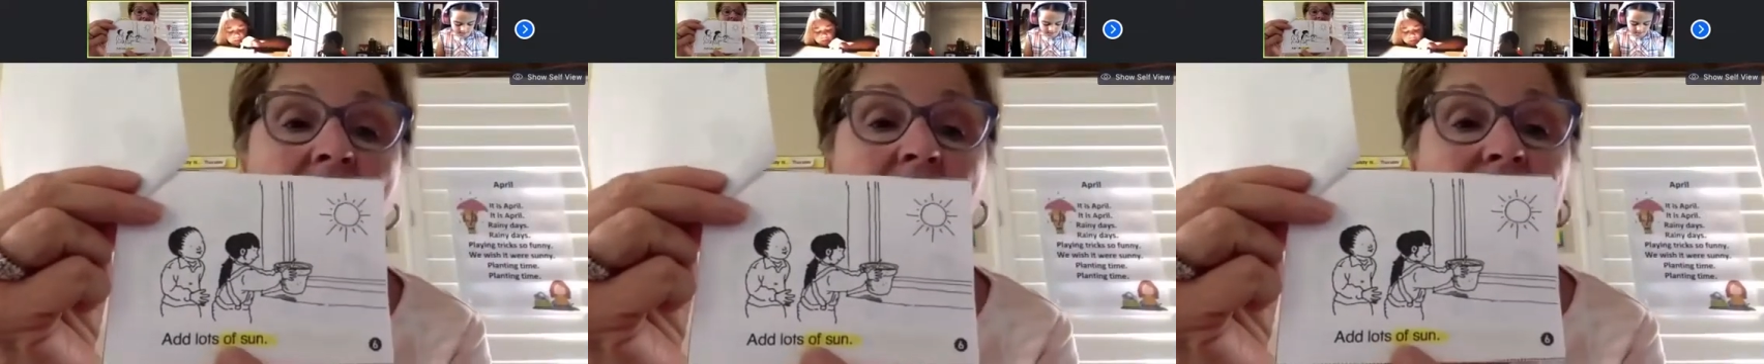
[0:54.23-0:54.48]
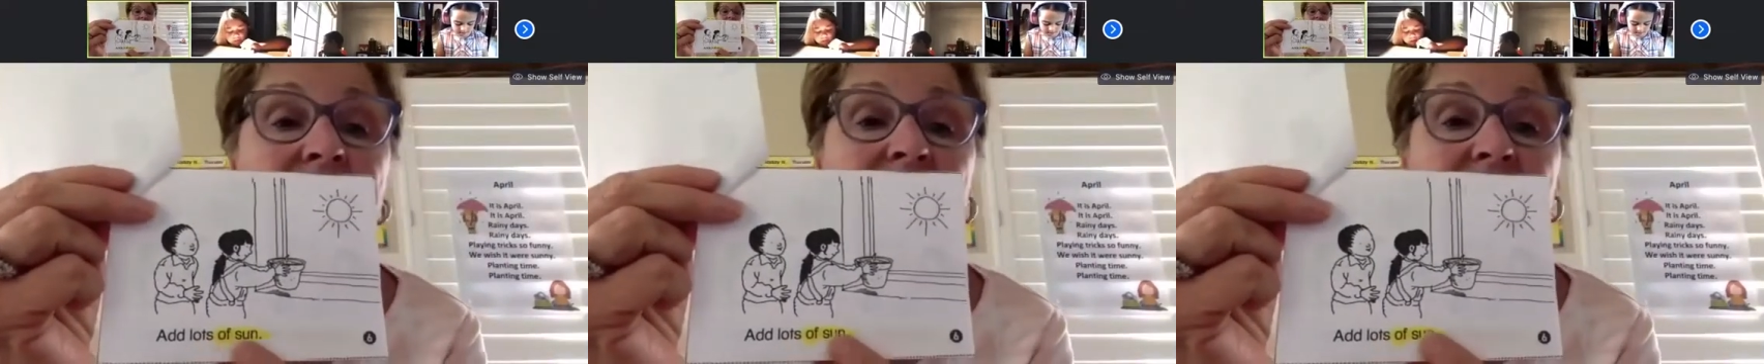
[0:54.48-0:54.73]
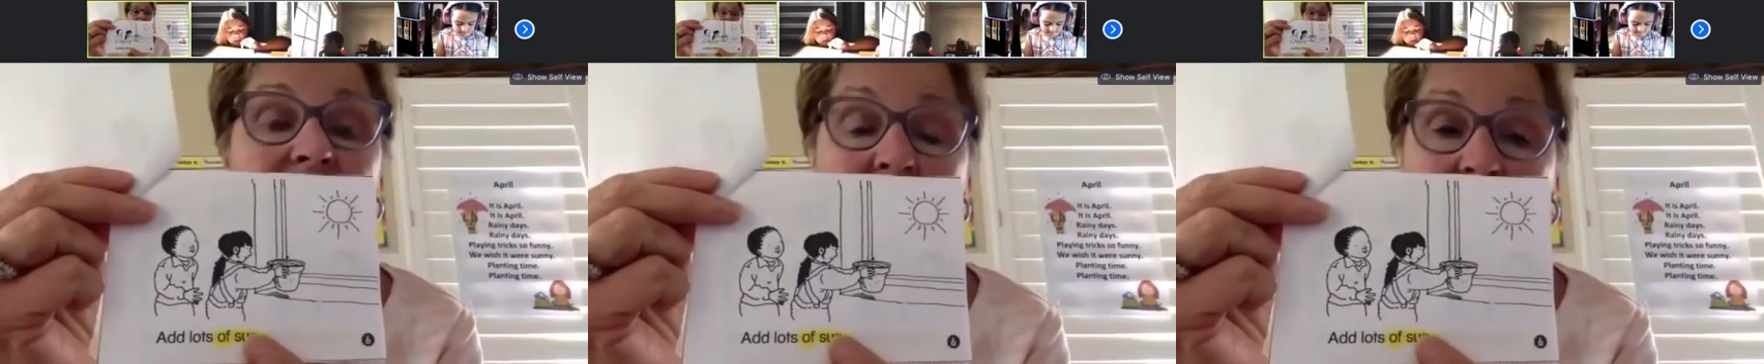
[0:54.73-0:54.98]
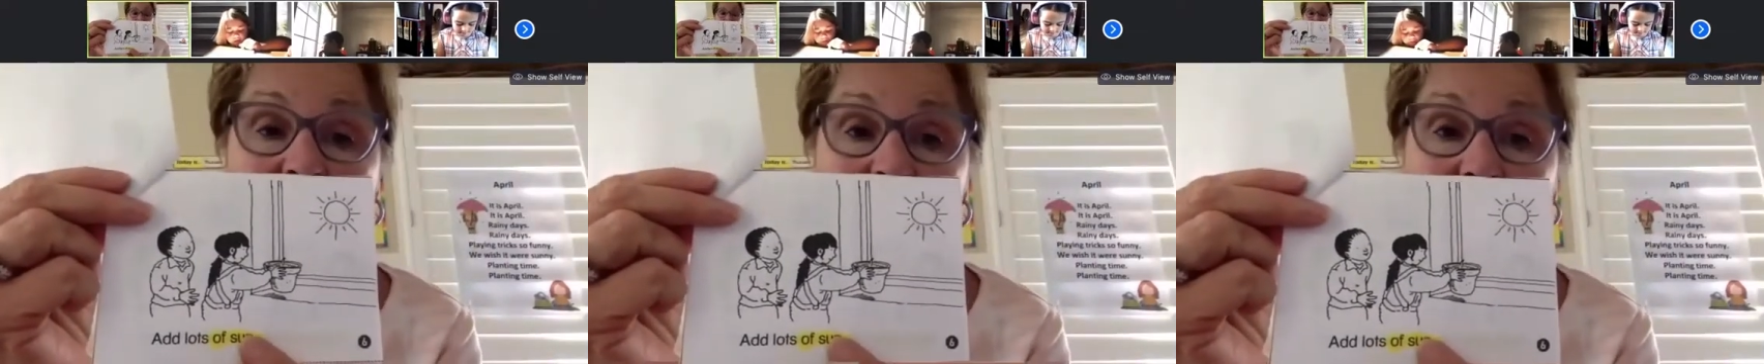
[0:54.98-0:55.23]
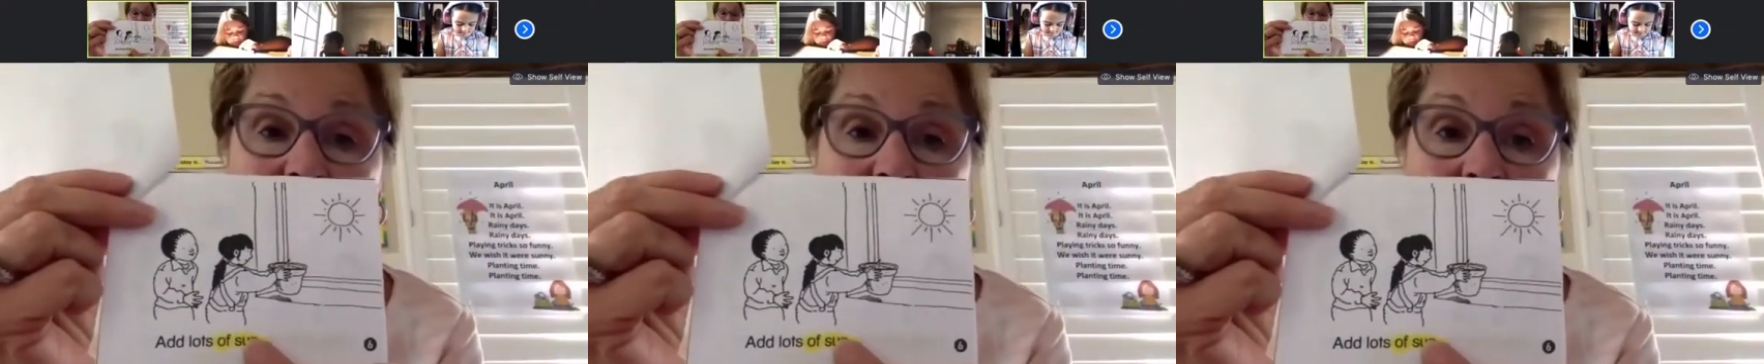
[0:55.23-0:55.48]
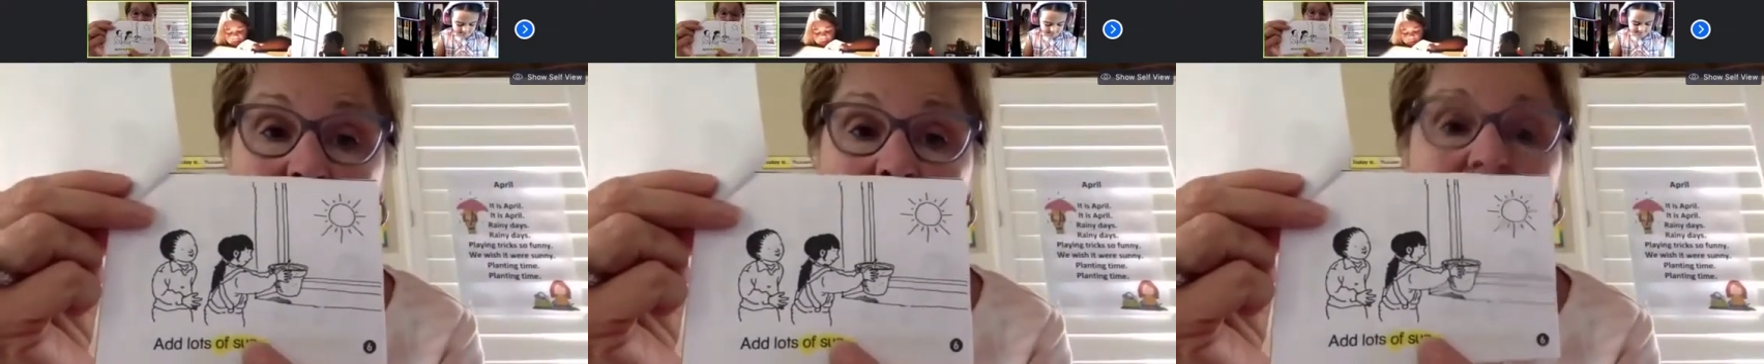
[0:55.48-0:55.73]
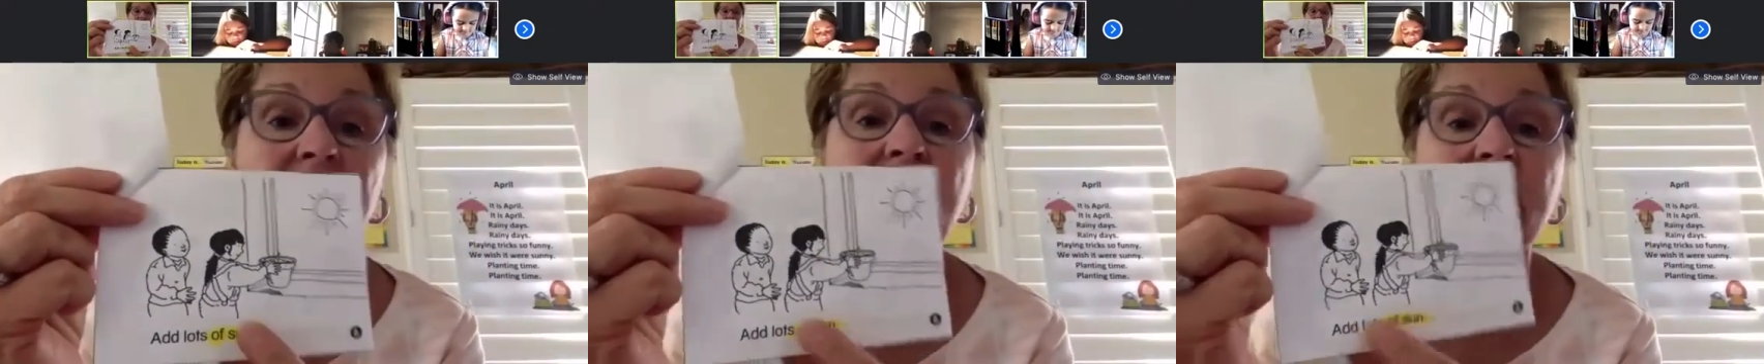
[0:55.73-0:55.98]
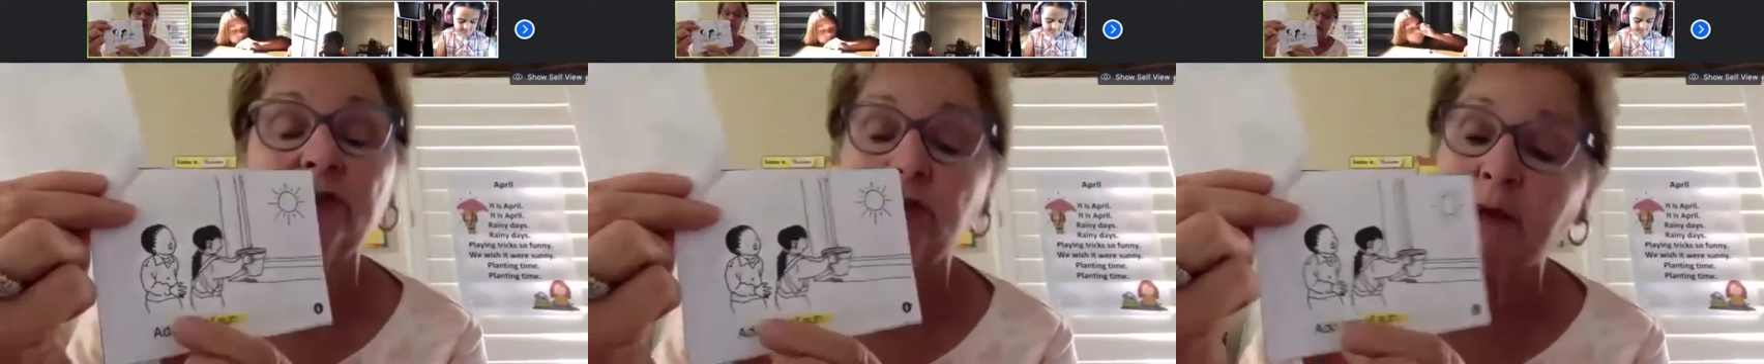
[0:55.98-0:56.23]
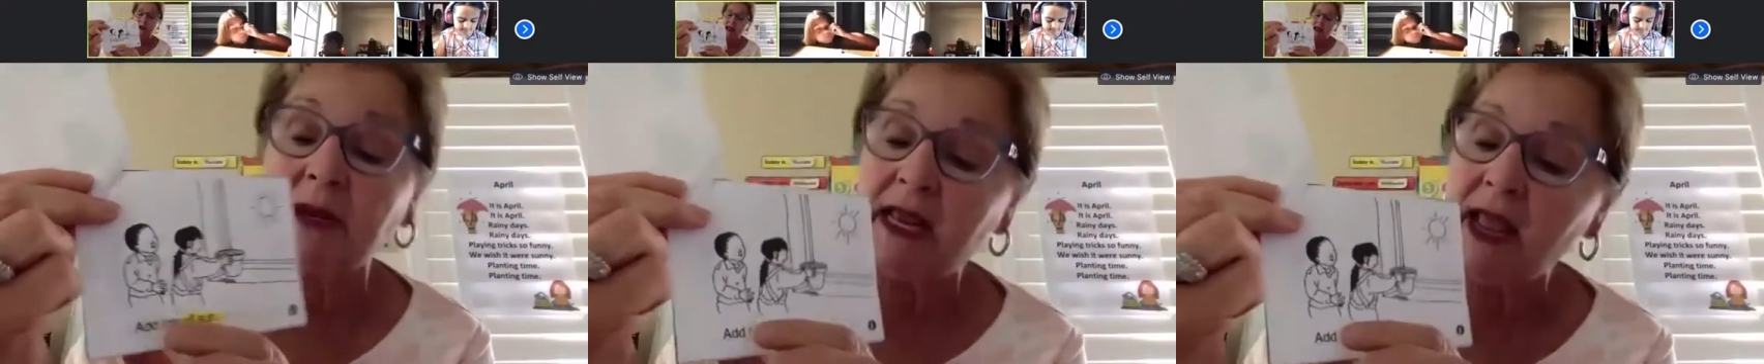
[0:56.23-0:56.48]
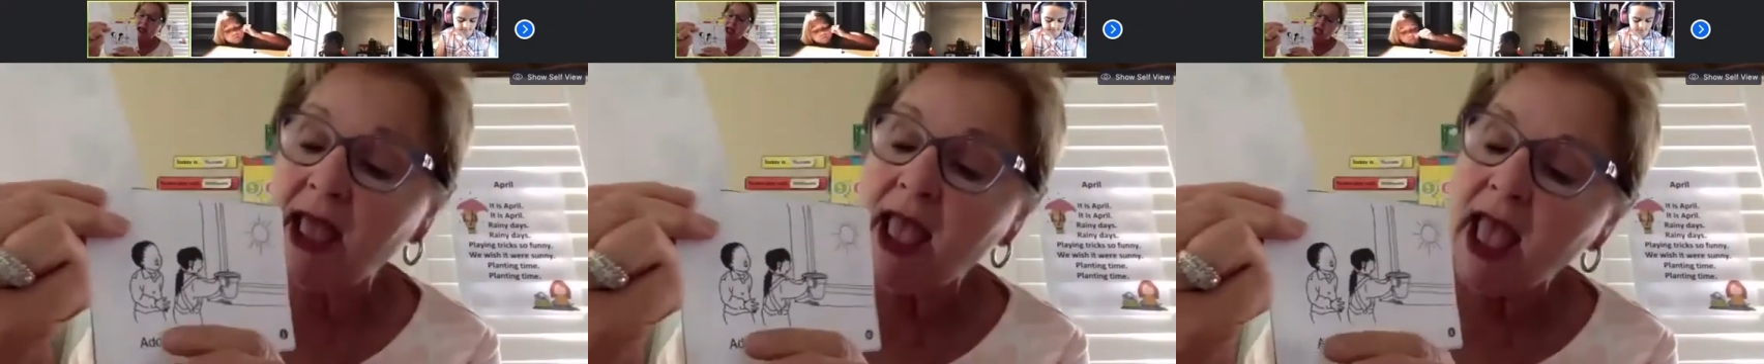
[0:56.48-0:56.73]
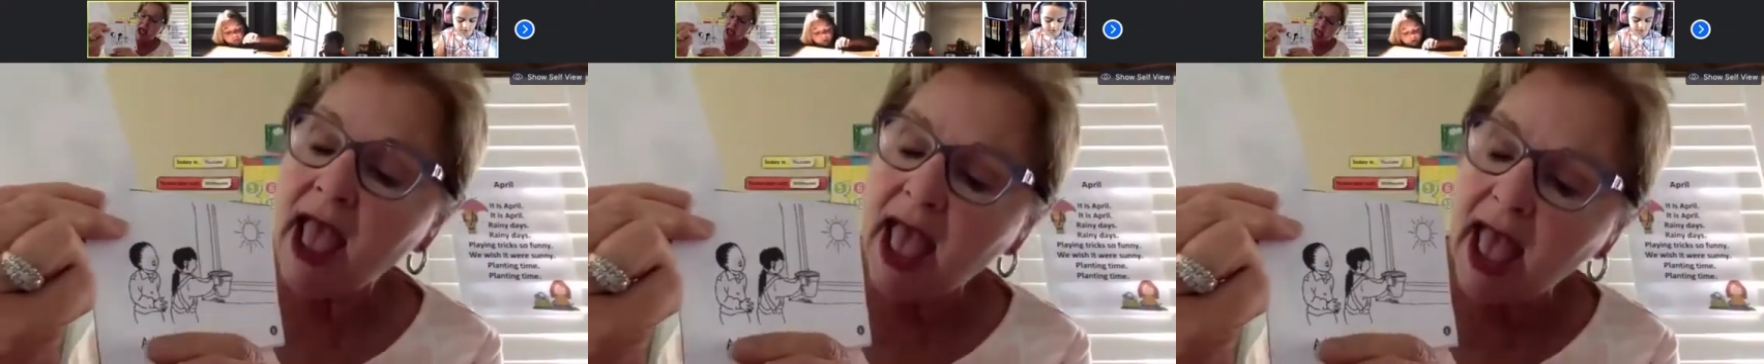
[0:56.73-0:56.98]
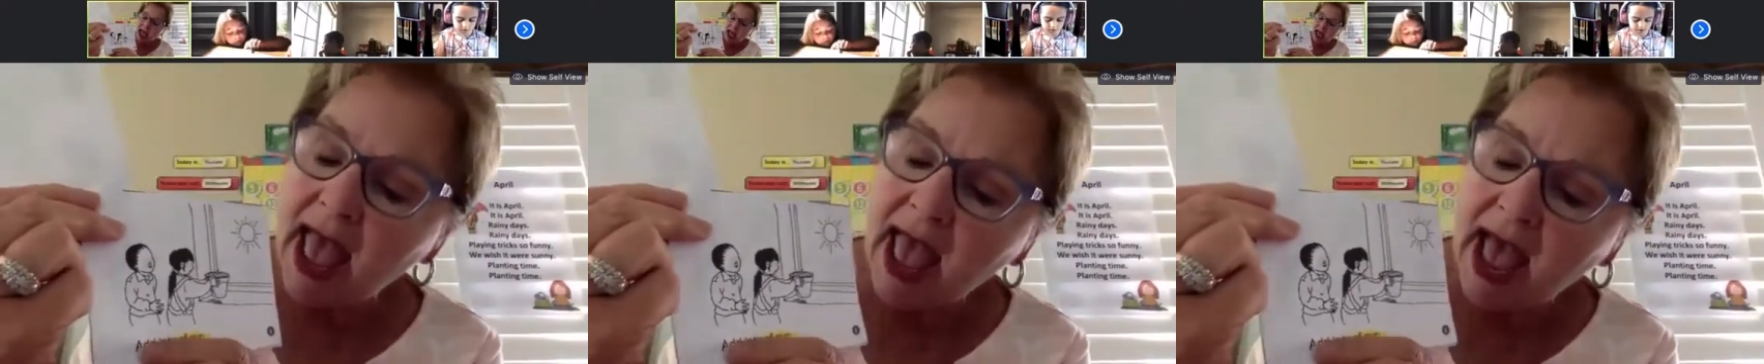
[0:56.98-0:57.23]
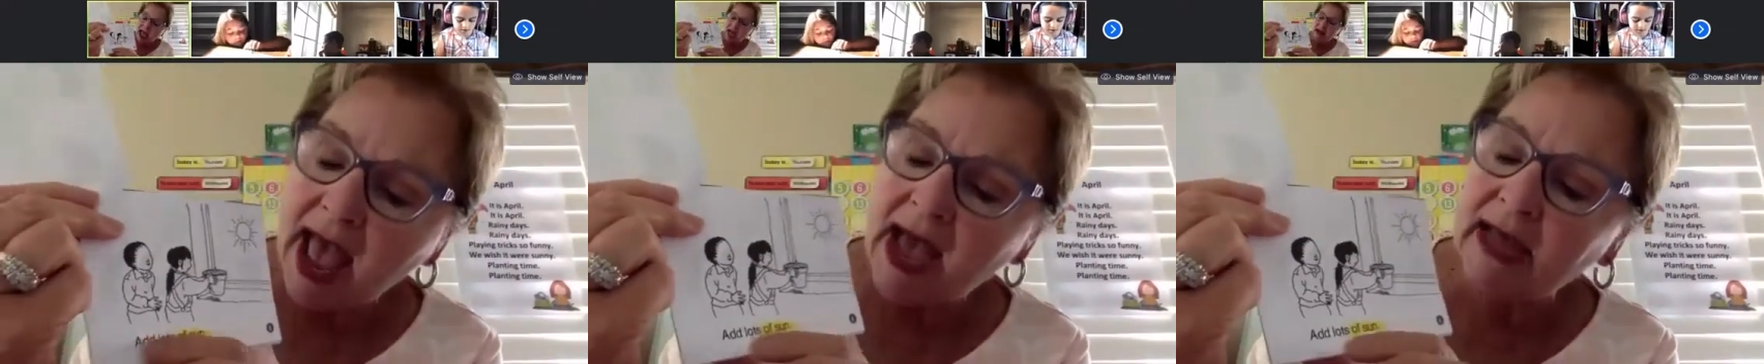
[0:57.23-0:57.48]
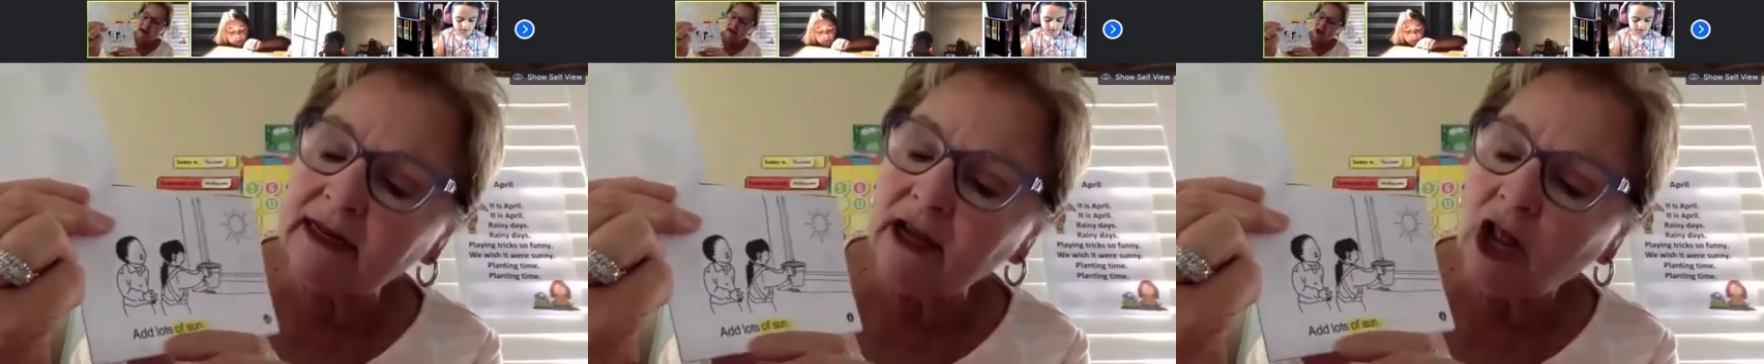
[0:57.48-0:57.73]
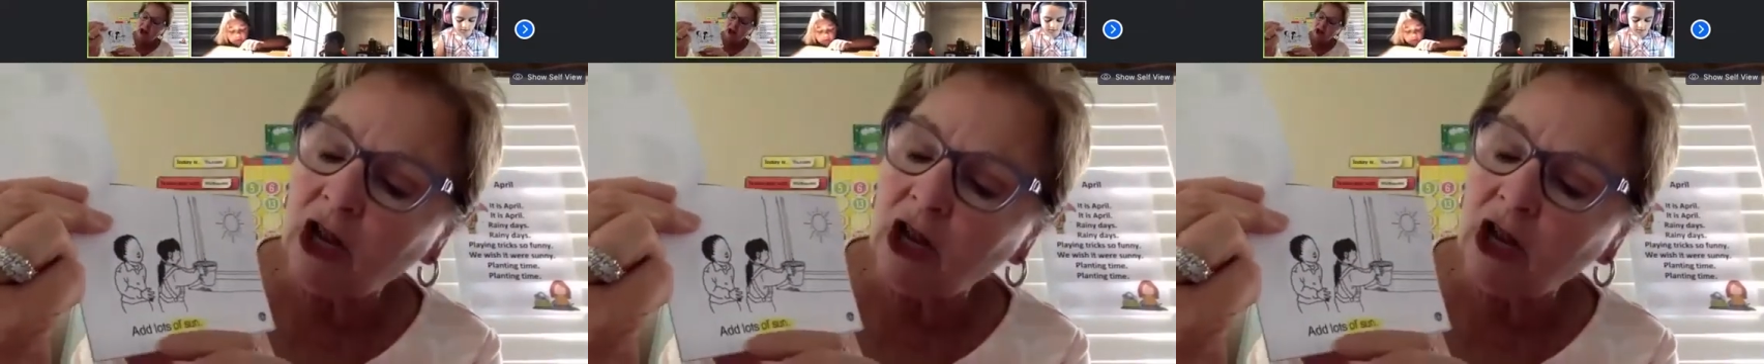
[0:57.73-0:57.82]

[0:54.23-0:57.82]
of sun. Read that to me. Add